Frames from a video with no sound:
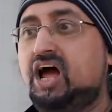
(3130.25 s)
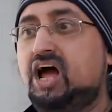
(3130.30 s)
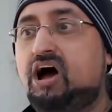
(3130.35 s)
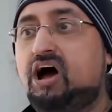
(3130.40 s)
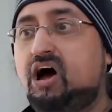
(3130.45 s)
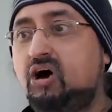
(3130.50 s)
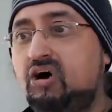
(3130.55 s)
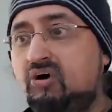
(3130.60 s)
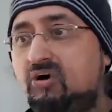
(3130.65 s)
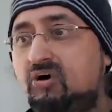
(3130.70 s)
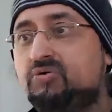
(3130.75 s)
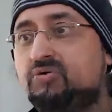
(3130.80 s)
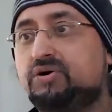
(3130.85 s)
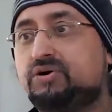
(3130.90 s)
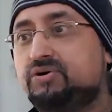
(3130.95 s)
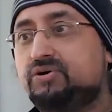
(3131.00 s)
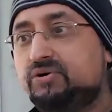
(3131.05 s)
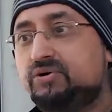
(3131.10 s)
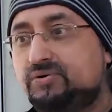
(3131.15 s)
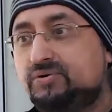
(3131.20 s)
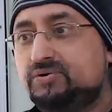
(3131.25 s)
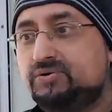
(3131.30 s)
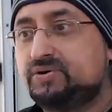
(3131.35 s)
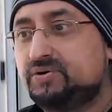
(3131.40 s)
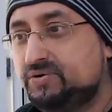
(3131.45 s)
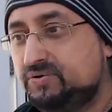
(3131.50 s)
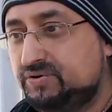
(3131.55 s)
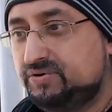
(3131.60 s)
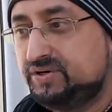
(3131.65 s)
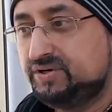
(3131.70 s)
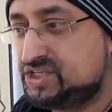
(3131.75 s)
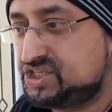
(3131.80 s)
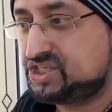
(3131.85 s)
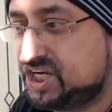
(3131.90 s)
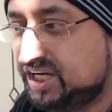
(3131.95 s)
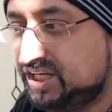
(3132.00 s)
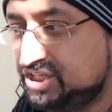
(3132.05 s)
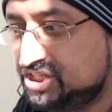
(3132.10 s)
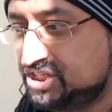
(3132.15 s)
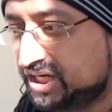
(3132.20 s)
Oh, cool. Let's
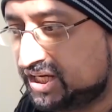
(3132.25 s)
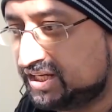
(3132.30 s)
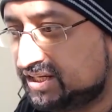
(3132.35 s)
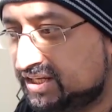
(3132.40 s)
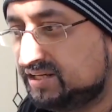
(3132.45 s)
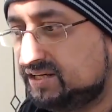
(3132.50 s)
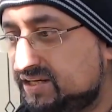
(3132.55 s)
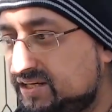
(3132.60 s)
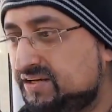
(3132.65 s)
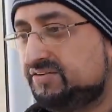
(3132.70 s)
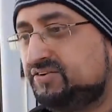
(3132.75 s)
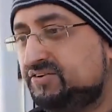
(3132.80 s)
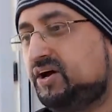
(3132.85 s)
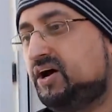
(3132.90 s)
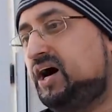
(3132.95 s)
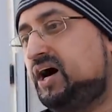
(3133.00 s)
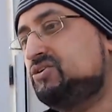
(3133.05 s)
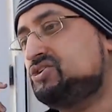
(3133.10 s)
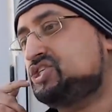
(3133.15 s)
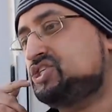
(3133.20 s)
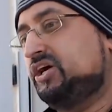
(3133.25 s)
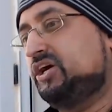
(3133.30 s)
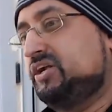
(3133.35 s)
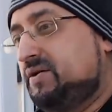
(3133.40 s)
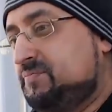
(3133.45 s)
change it. So I'll show you.